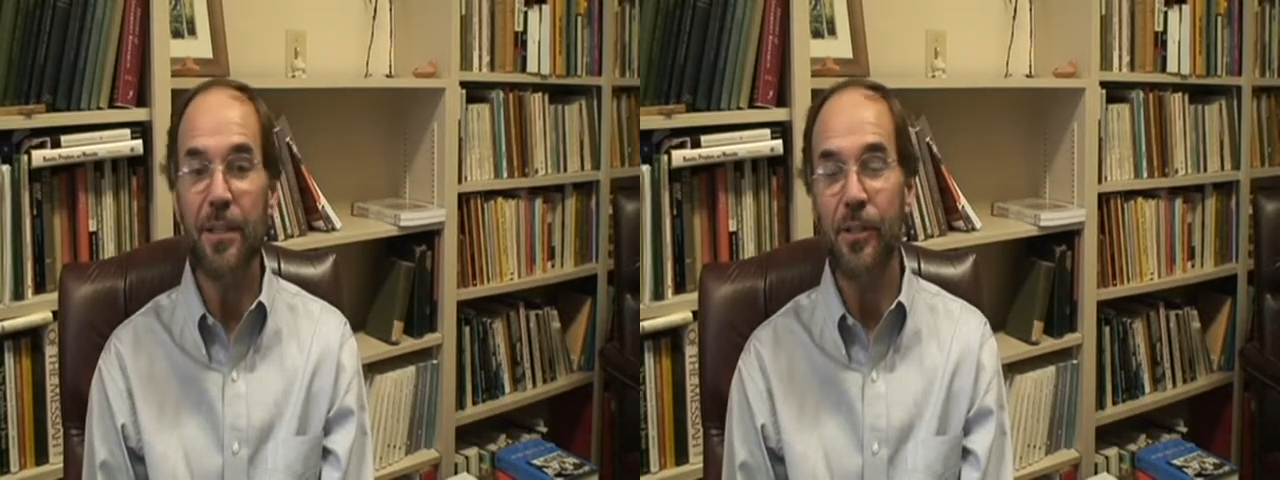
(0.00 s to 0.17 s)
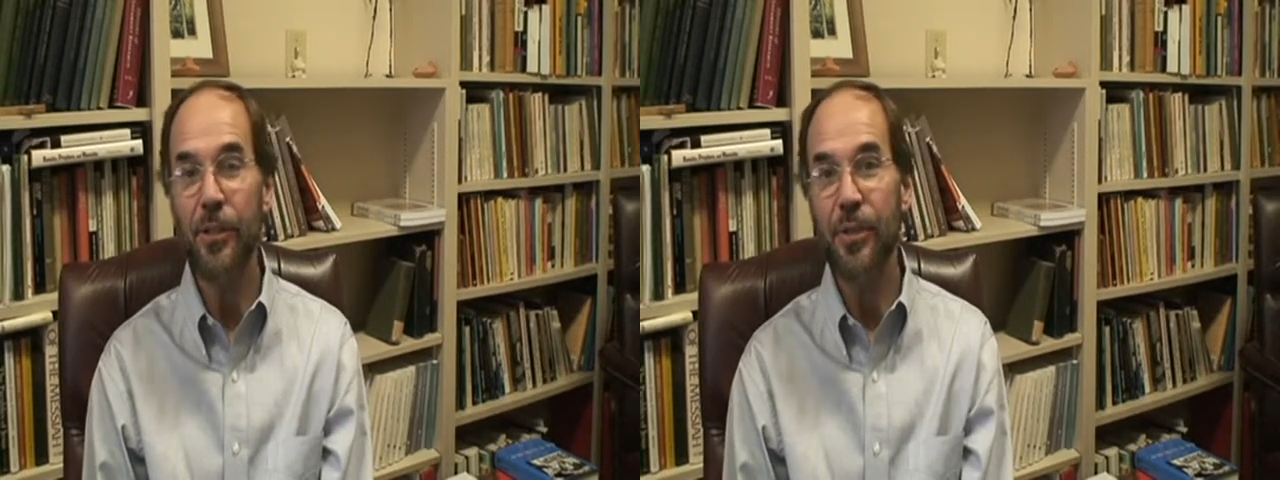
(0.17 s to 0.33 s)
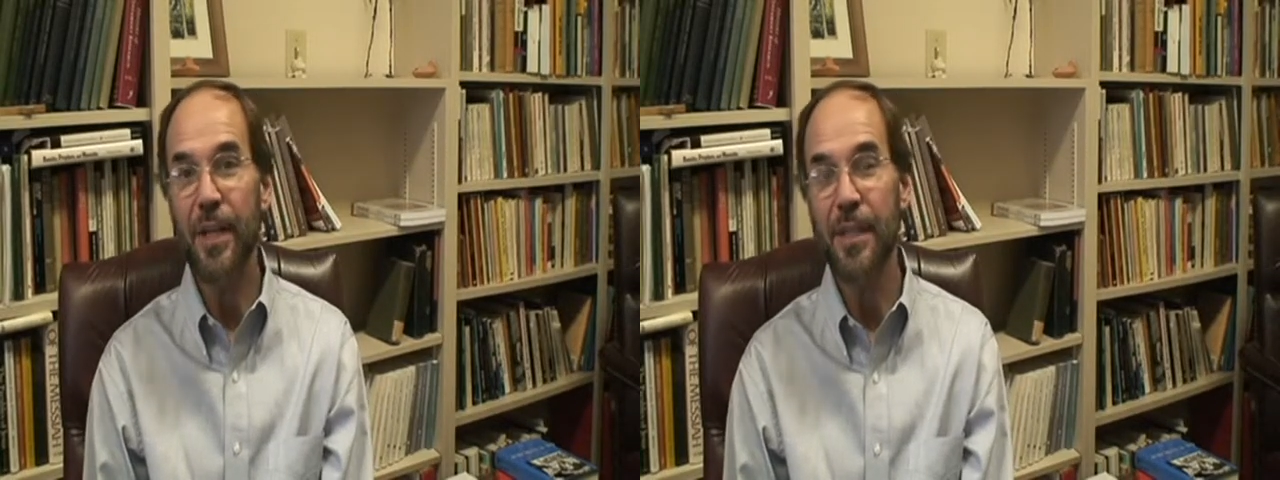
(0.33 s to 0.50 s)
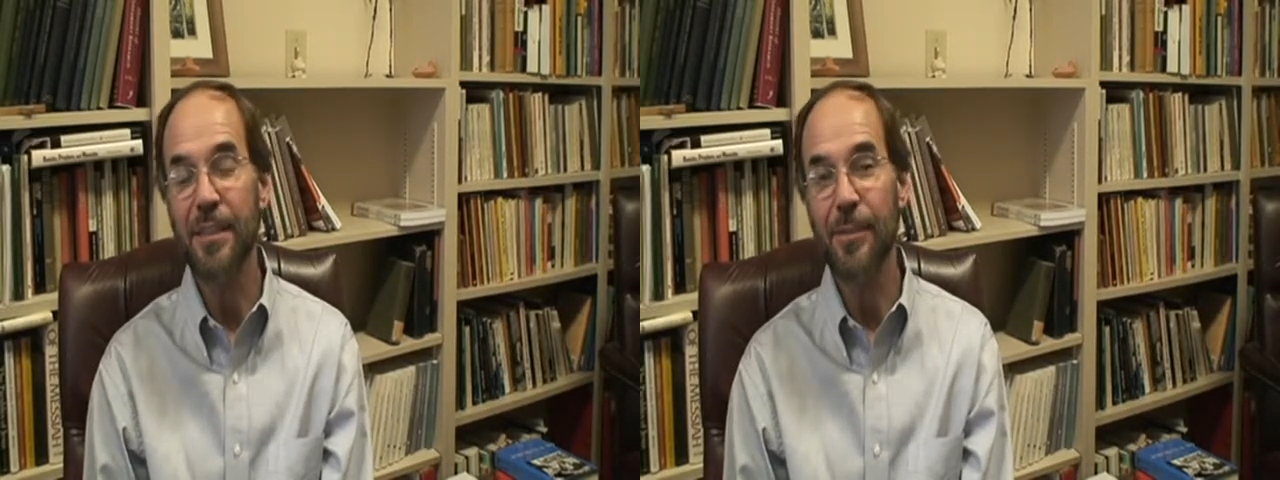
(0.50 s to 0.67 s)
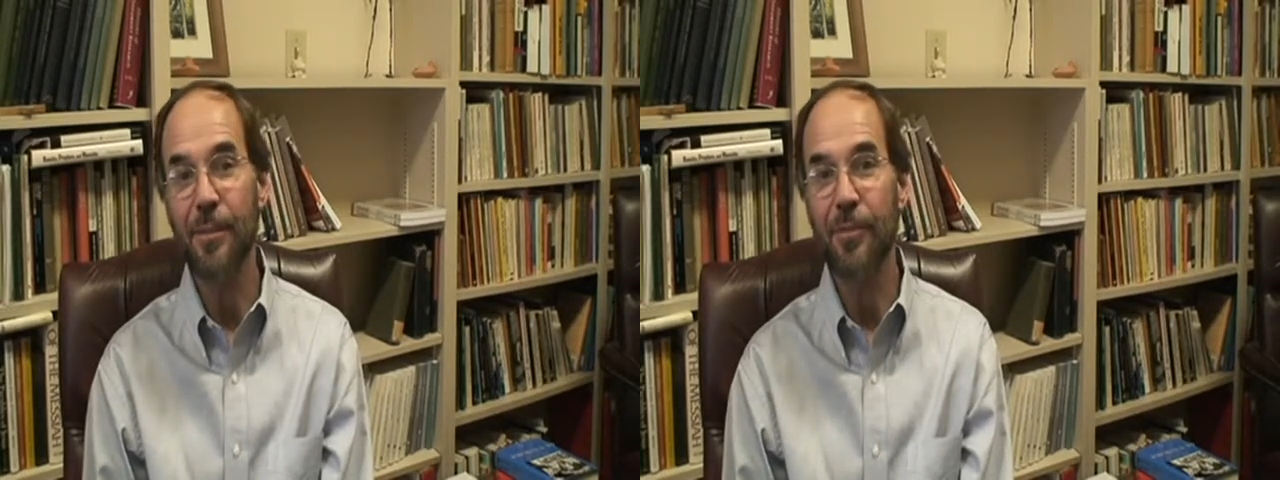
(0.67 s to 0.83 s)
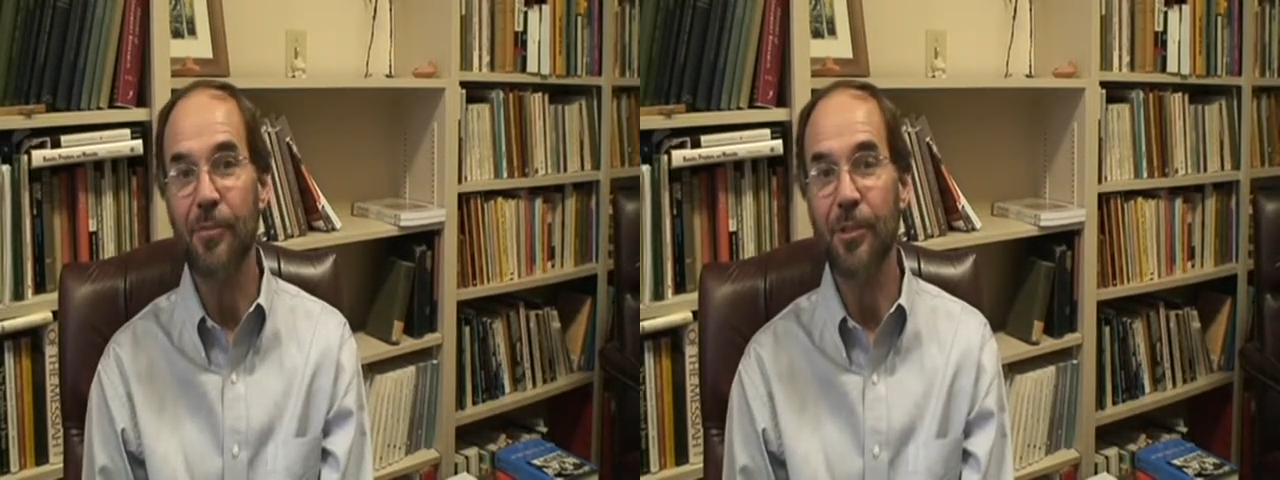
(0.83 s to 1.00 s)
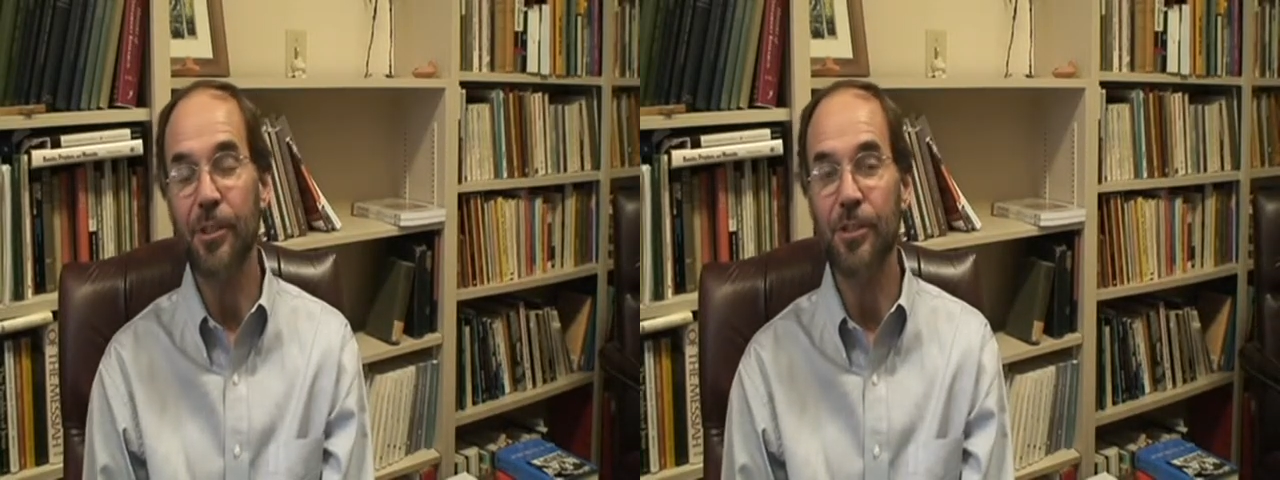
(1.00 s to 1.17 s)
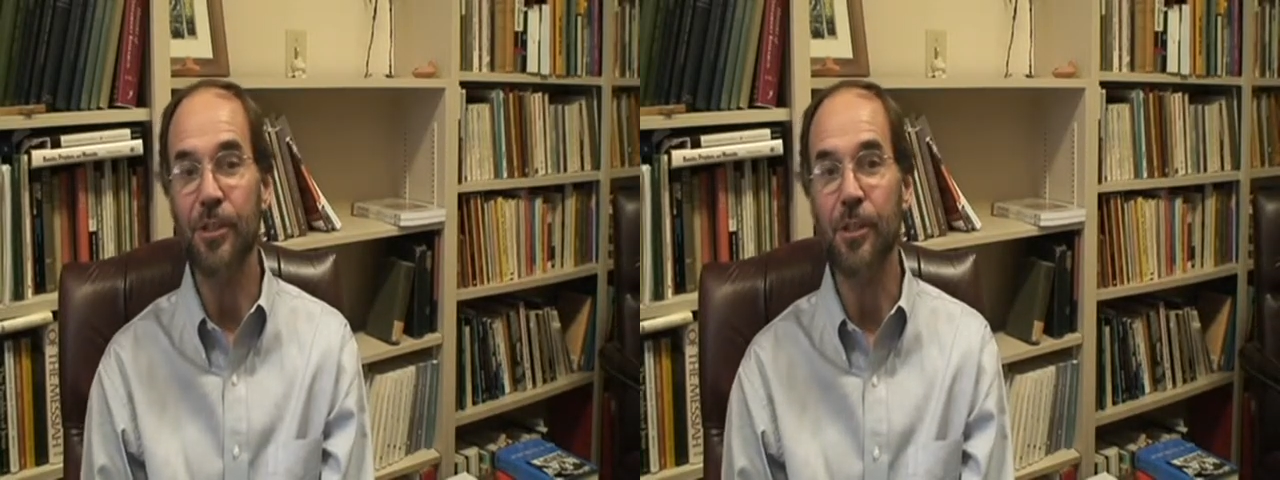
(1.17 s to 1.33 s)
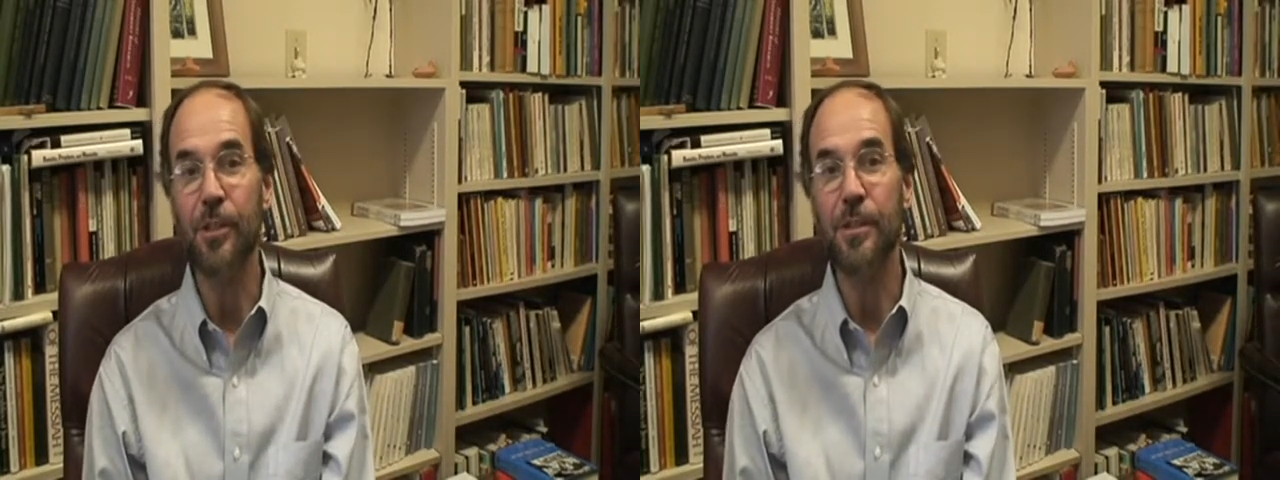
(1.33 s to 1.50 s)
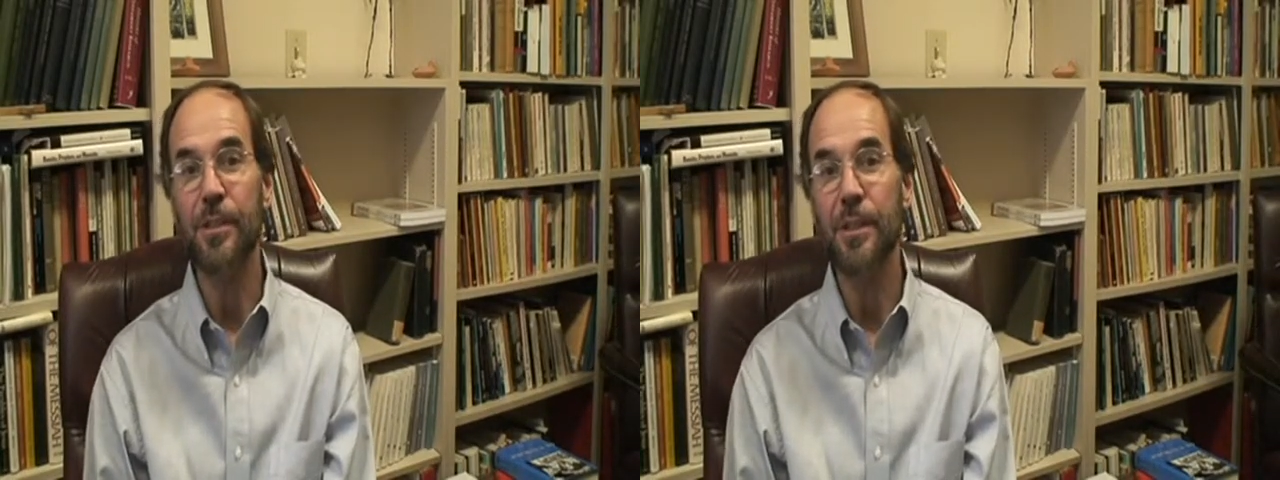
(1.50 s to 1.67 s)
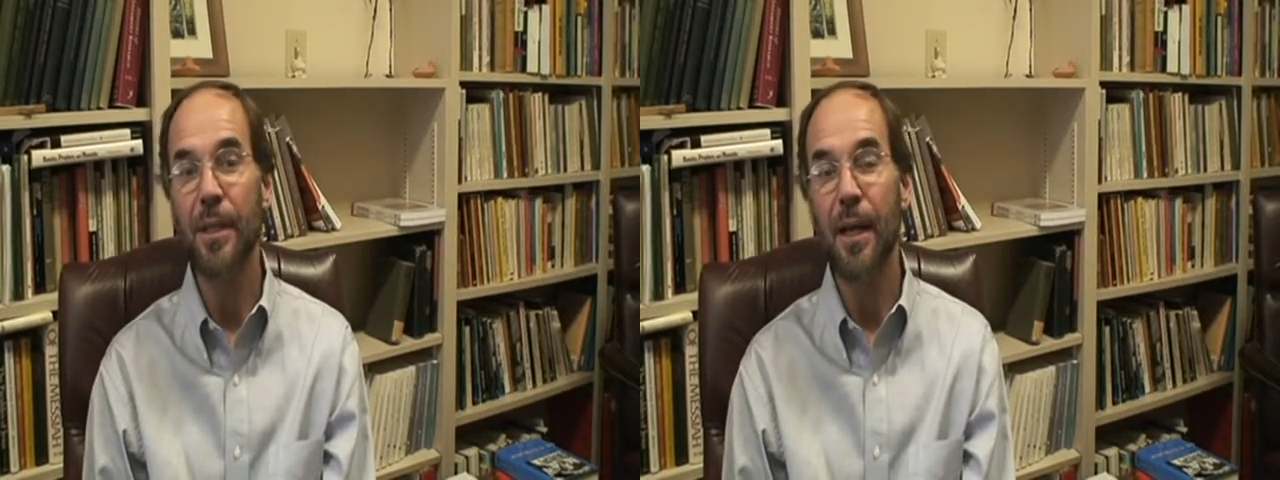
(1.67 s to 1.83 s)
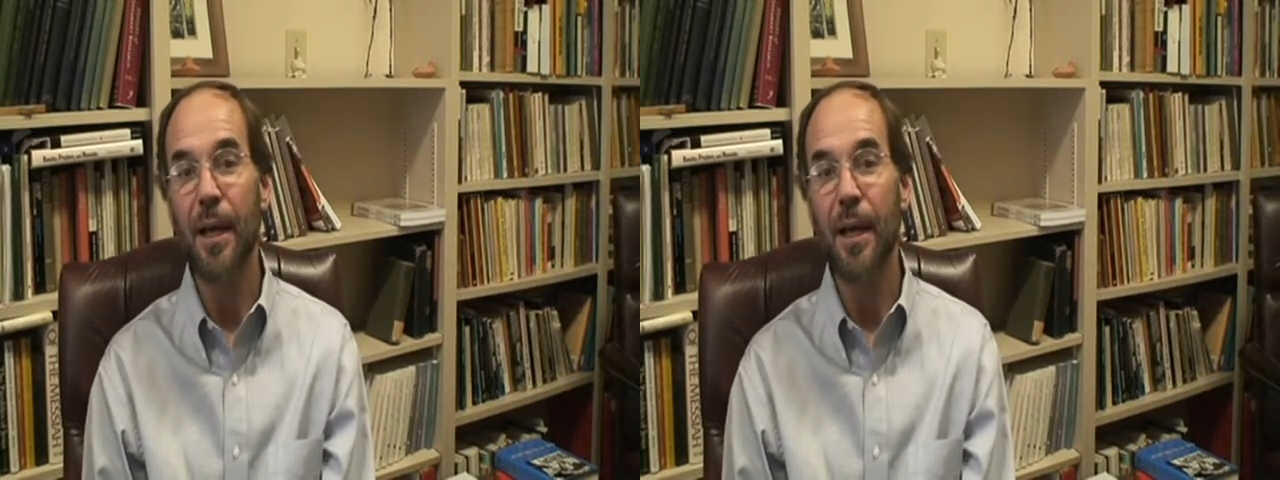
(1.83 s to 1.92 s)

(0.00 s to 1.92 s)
the New Testament for the Church.